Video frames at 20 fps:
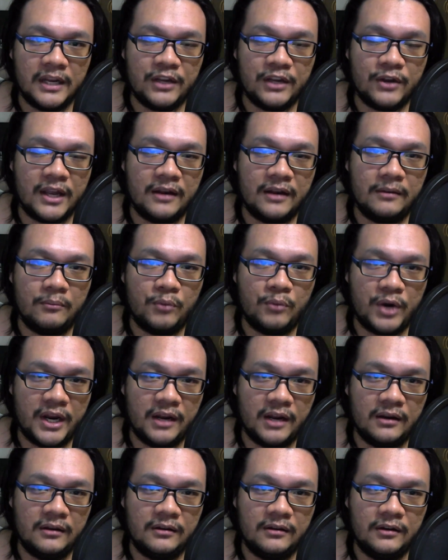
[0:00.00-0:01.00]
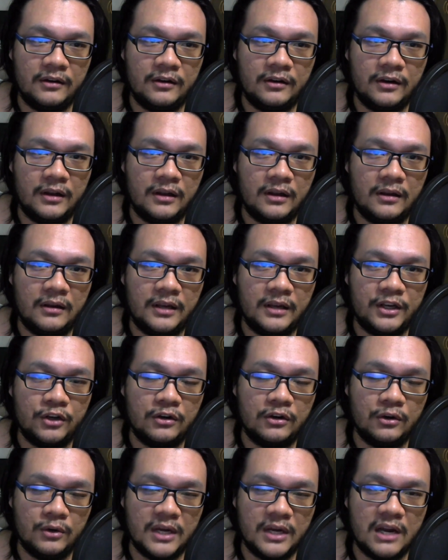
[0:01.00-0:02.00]
that you can bring
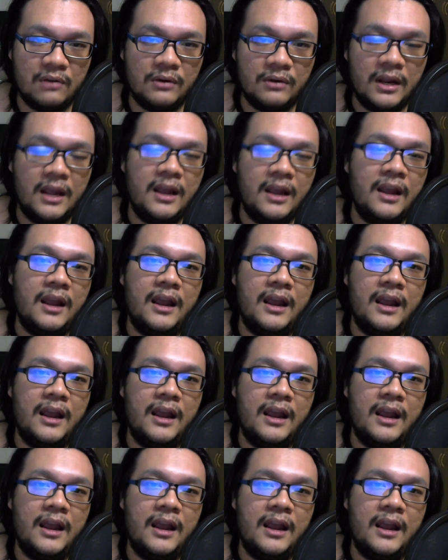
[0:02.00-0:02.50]
in your loadout,